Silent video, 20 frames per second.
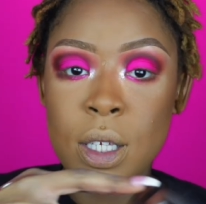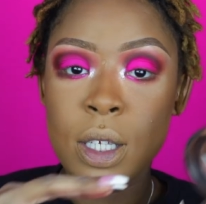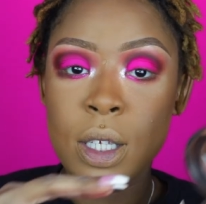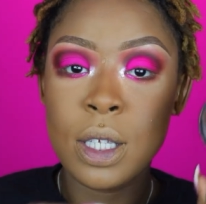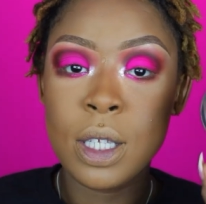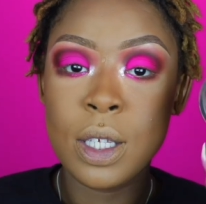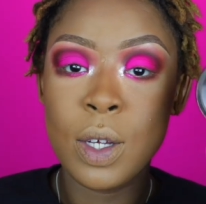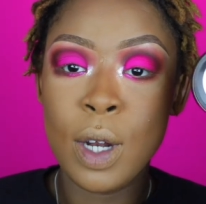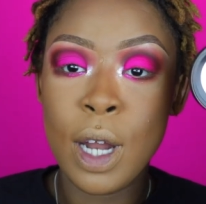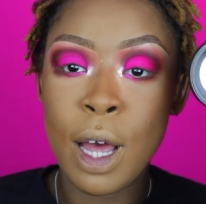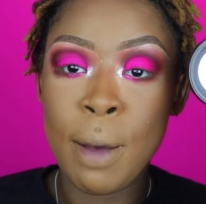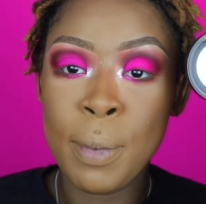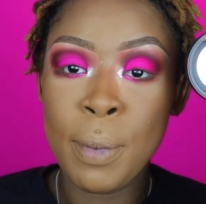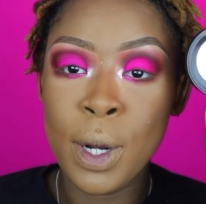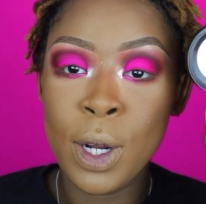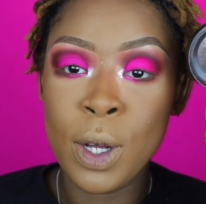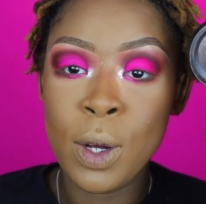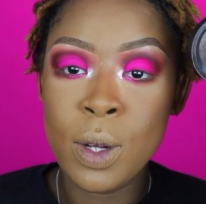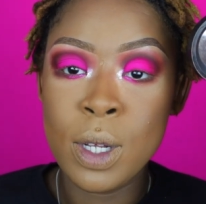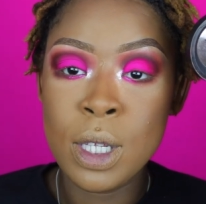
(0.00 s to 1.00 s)
So now I'm
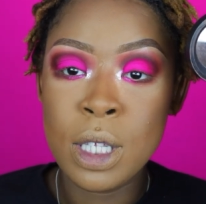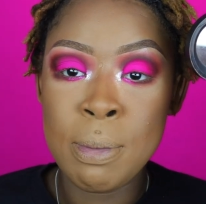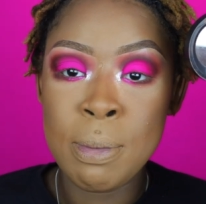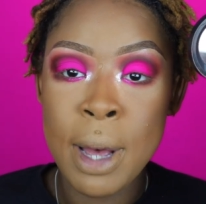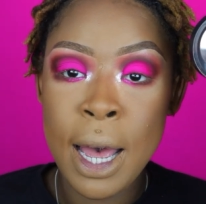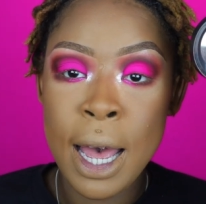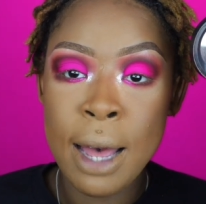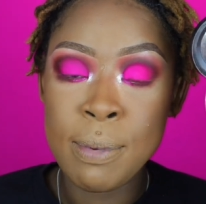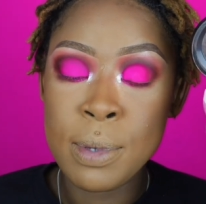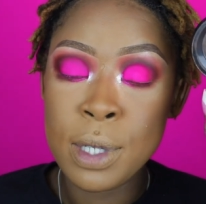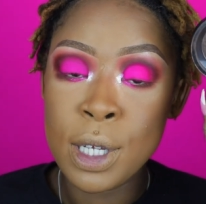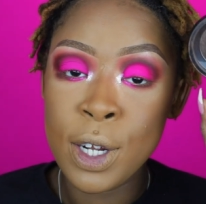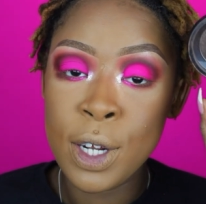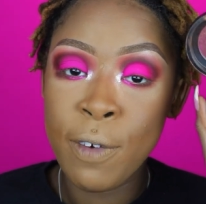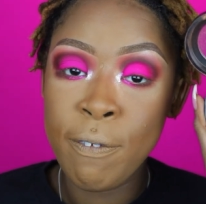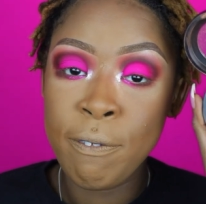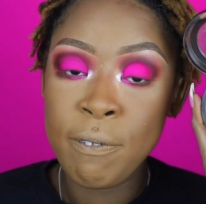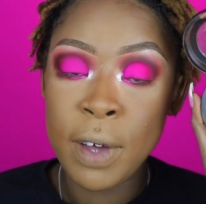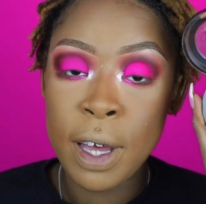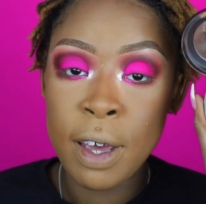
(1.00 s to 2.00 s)
gonna go into my
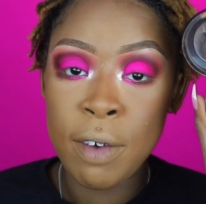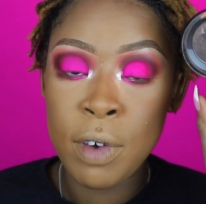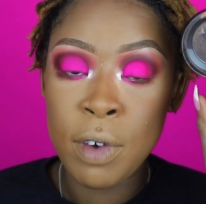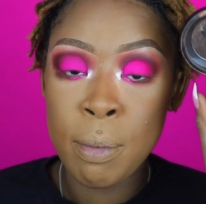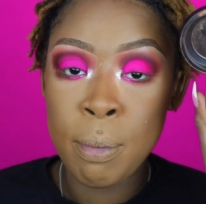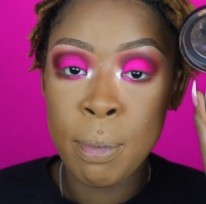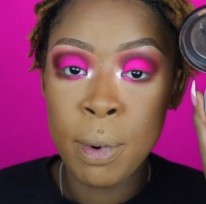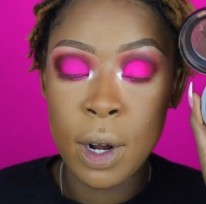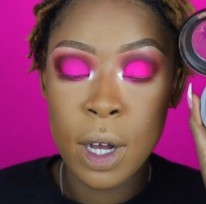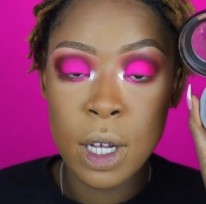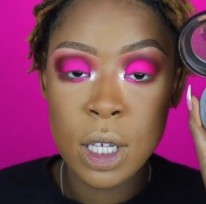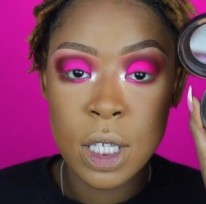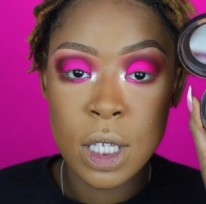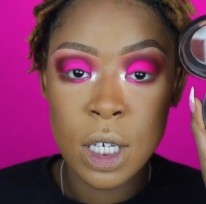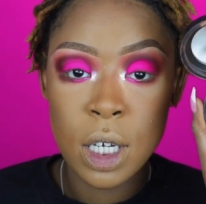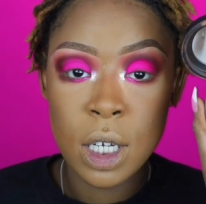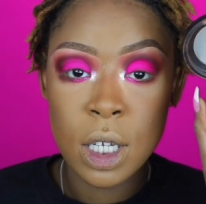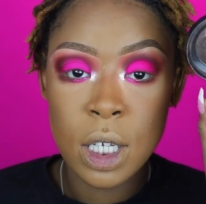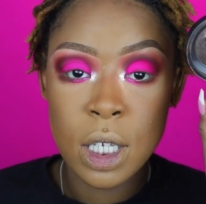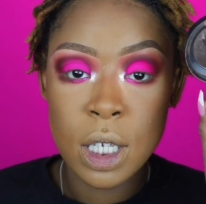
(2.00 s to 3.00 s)
absolute favorite
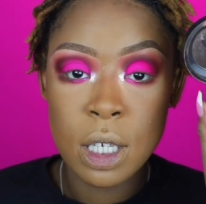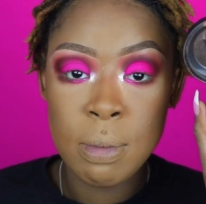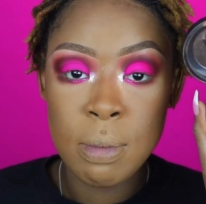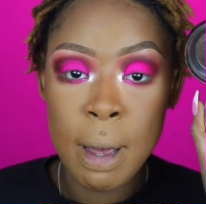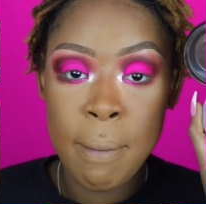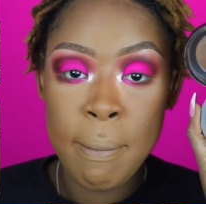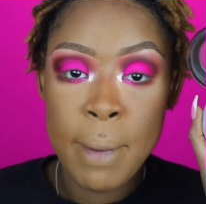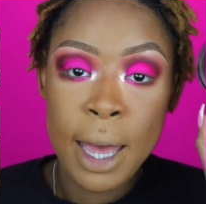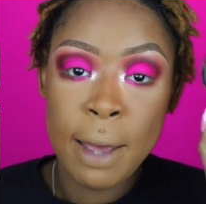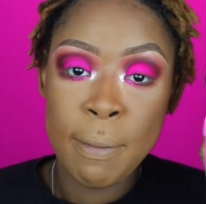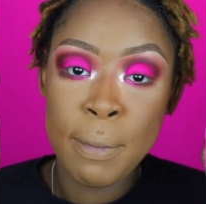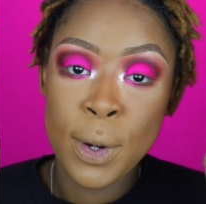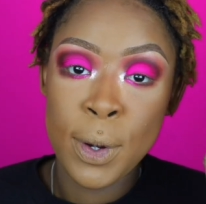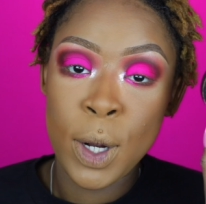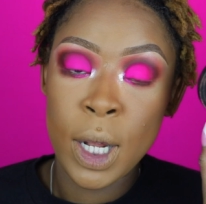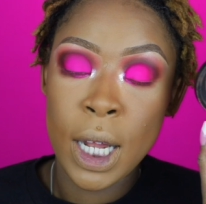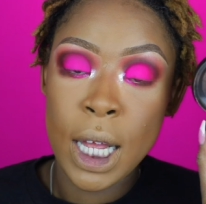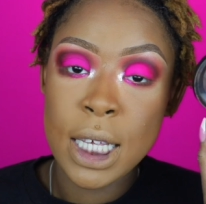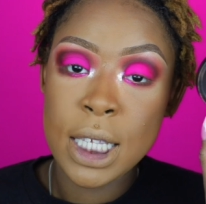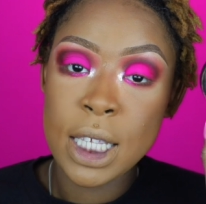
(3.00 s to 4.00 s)
bronzer. This is my MAC
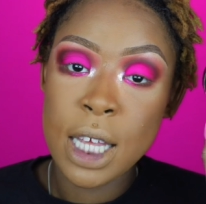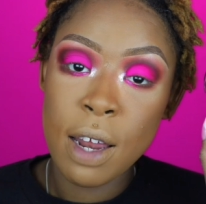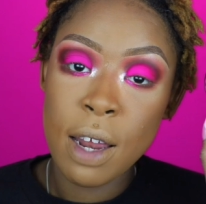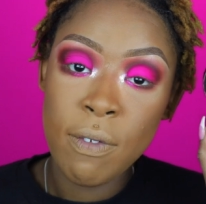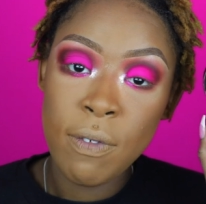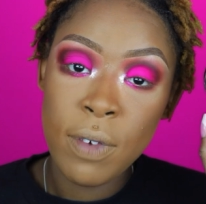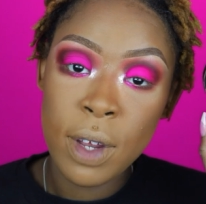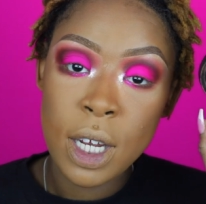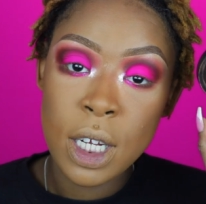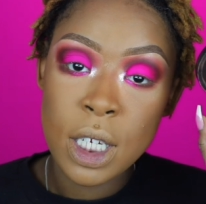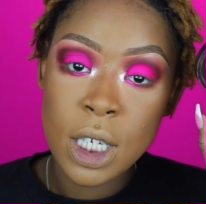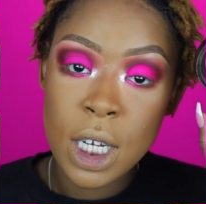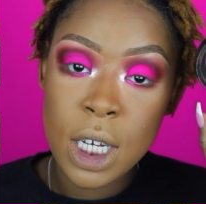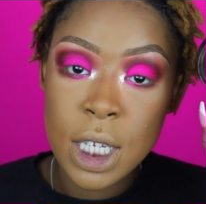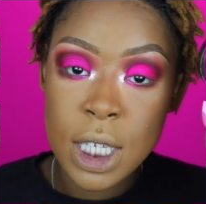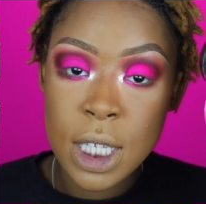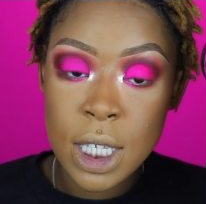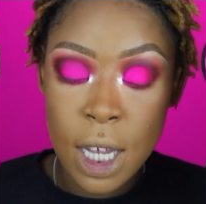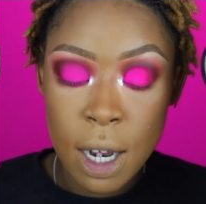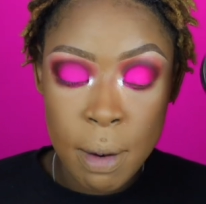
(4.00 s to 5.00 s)
Mineralized Skin Finish in
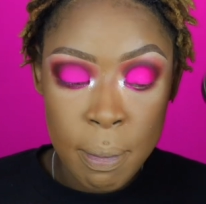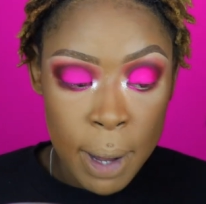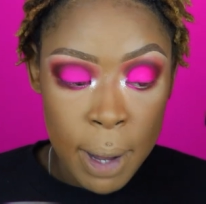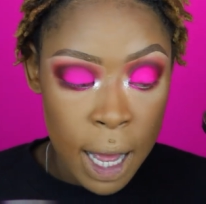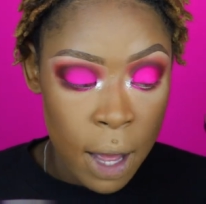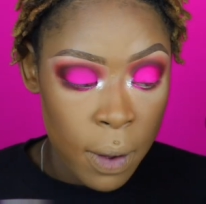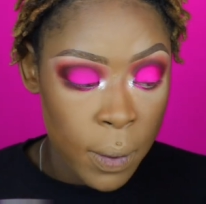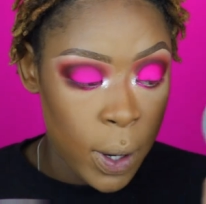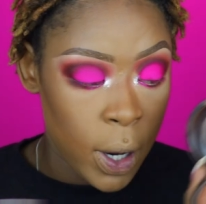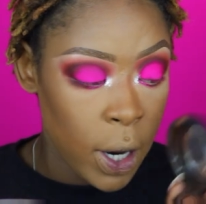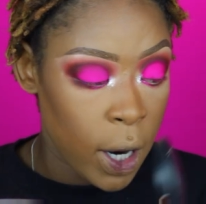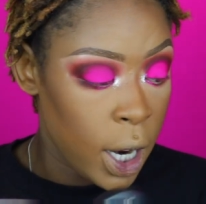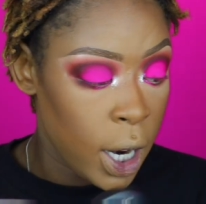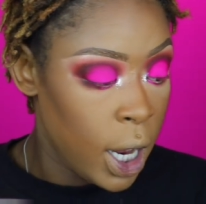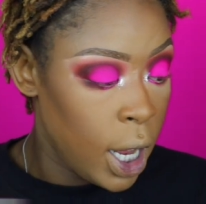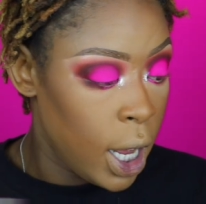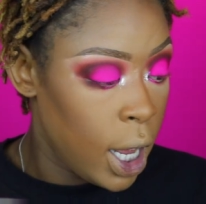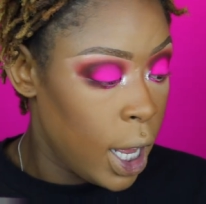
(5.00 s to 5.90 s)
Sunpower.